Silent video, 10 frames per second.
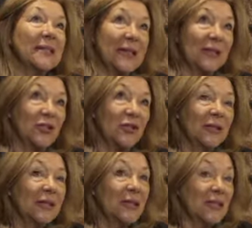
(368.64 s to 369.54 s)
essential,
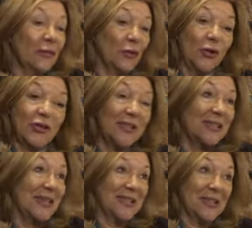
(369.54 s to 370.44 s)
because if you're not at the
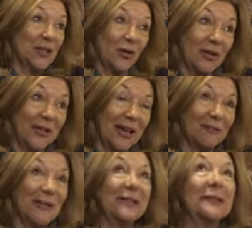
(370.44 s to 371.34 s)
desk, it's not going to
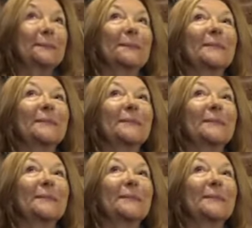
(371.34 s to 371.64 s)
get written.